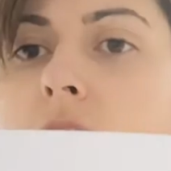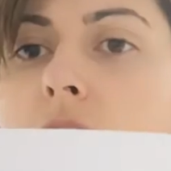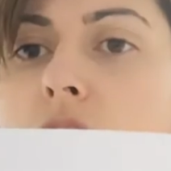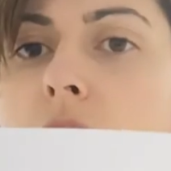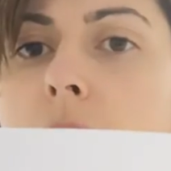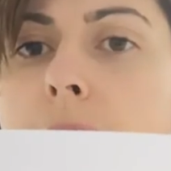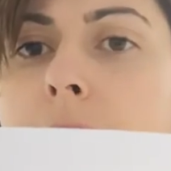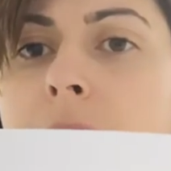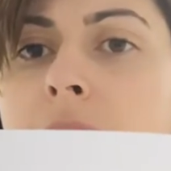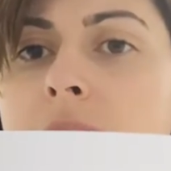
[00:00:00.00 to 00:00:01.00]
the
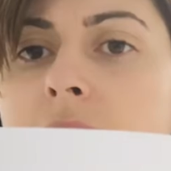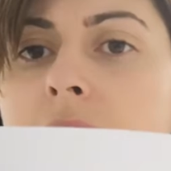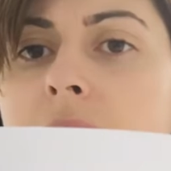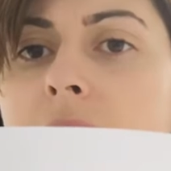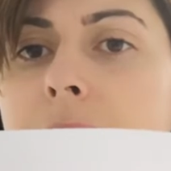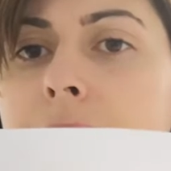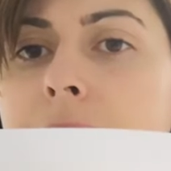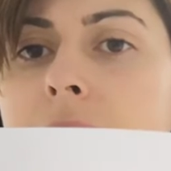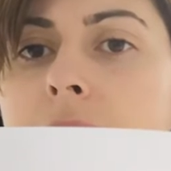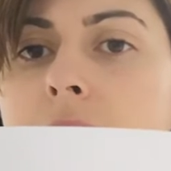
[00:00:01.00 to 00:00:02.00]
top, so there
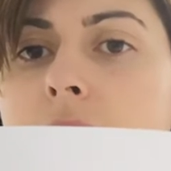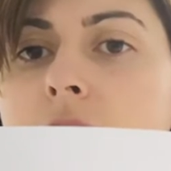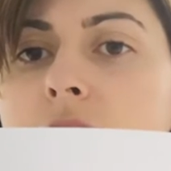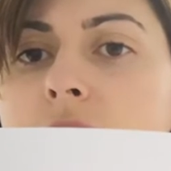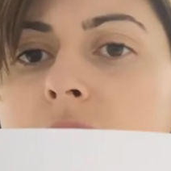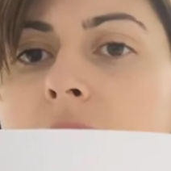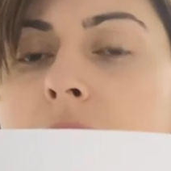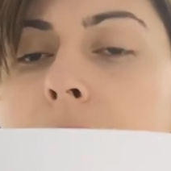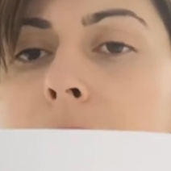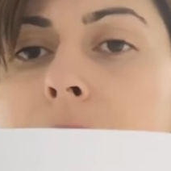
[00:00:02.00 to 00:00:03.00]
and just
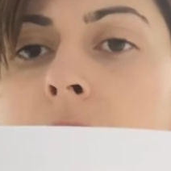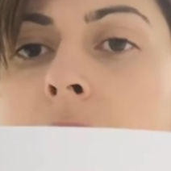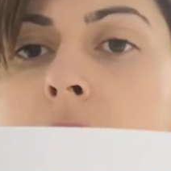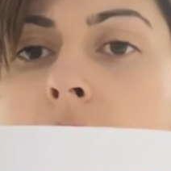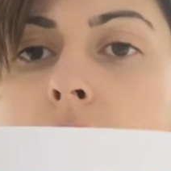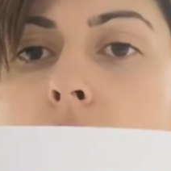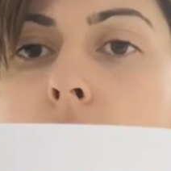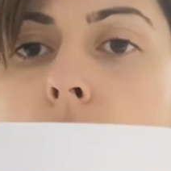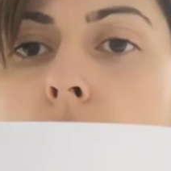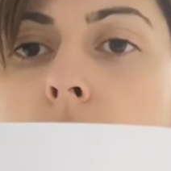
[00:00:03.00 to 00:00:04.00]
there.
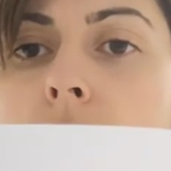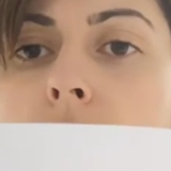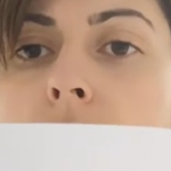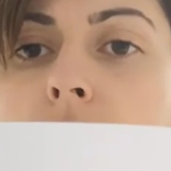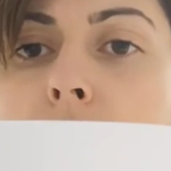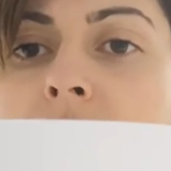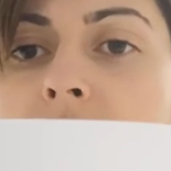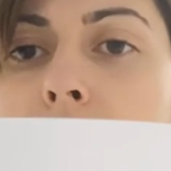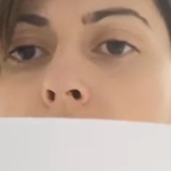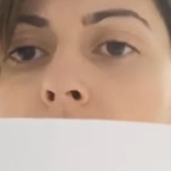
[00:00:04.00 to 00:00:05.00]
Your
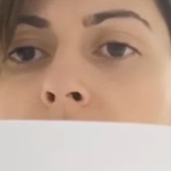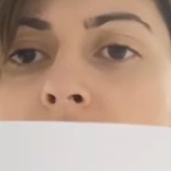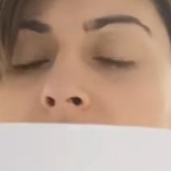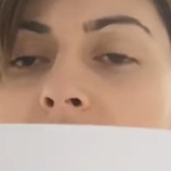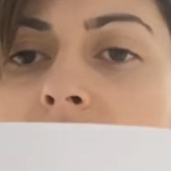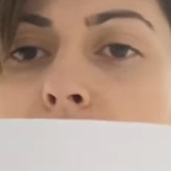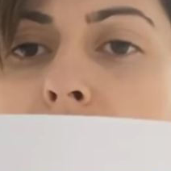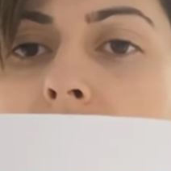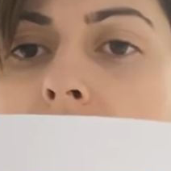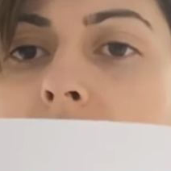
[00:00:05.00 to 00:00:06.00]
subscapularis that sits
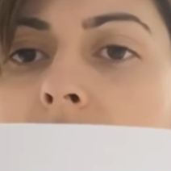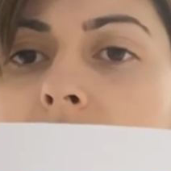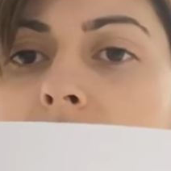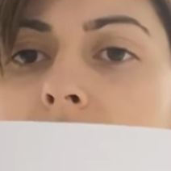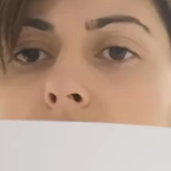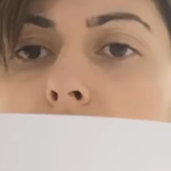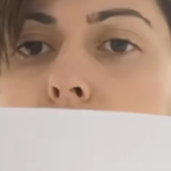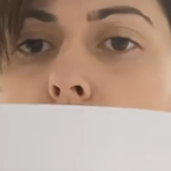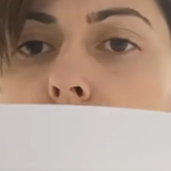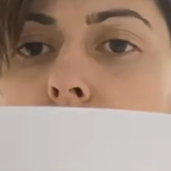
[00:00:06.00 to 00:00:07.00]
behind
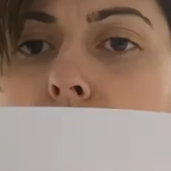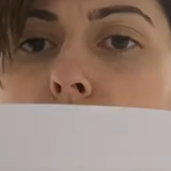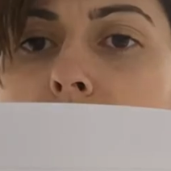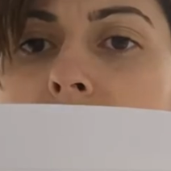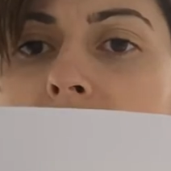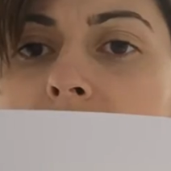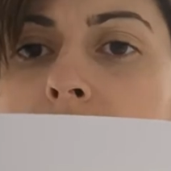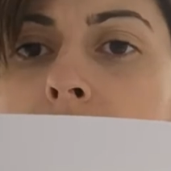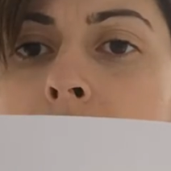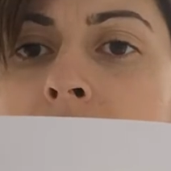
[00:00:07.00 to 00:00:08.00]
your shoulder
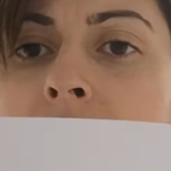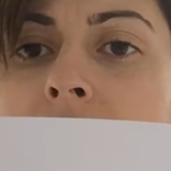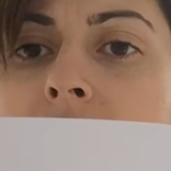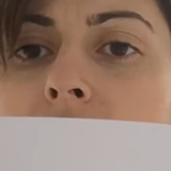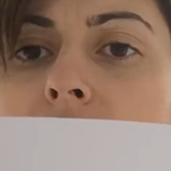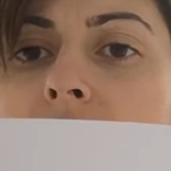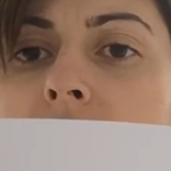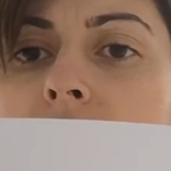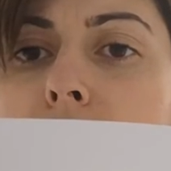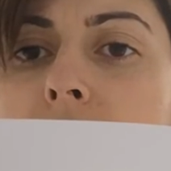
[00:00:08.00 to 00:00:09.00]
blade, and then your
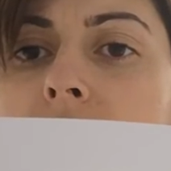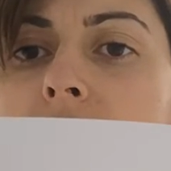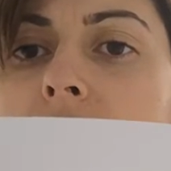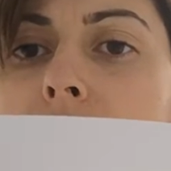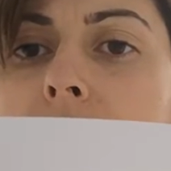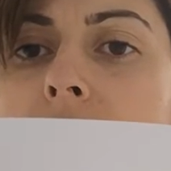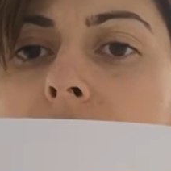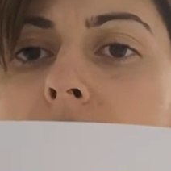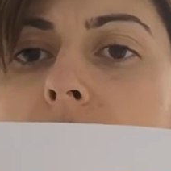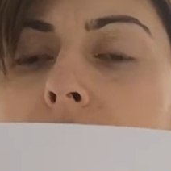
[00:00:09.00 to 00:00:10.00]
teres minor
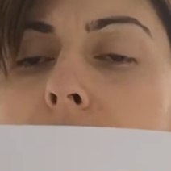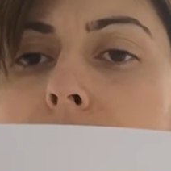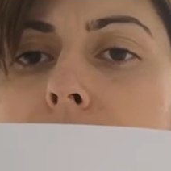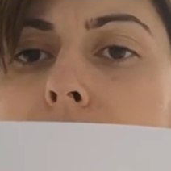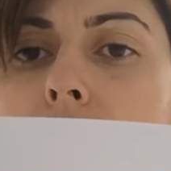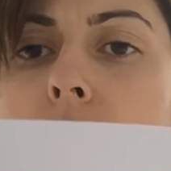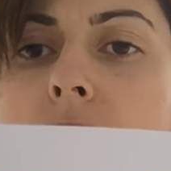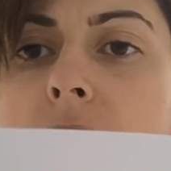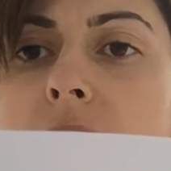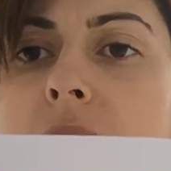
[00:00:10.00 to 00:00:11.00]
here.
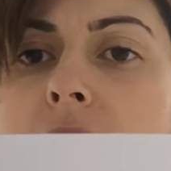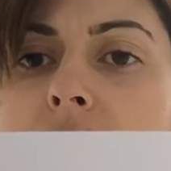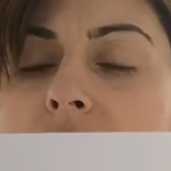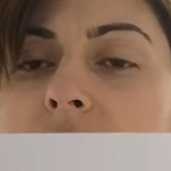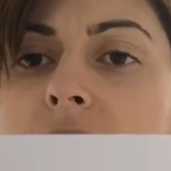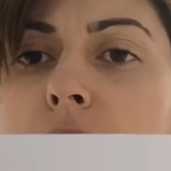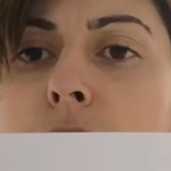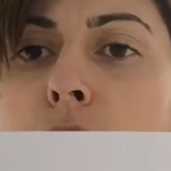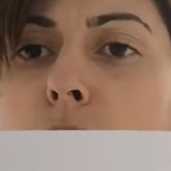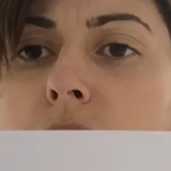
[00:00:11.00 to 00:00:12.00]
Okay, so they're the
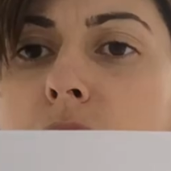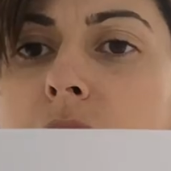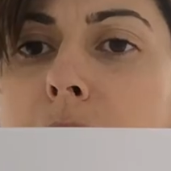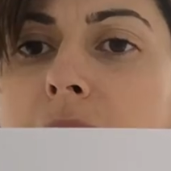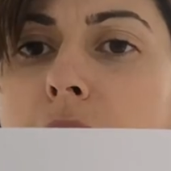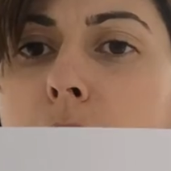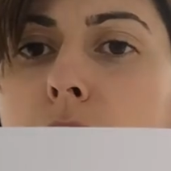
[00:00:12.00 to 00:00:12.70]
four muscles that make up